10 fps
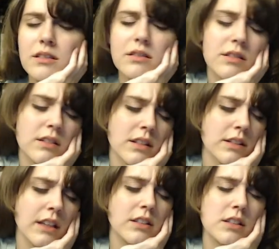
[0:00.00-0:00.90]

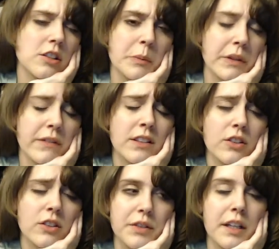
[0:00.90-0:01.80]
in terms of
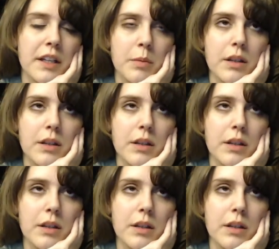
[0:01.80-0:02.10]
physical strength,